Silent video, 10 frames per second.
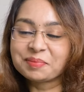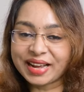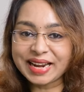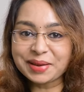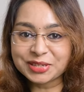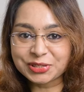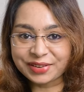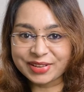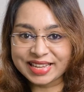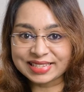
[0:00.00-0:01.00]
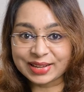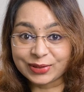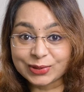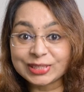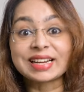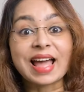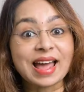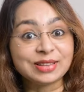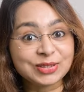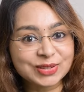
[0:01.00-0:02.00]
My name is Sreevidhya Santhosh,
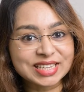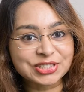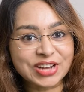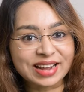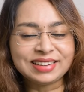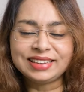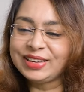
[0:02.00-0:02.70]
and through this channel,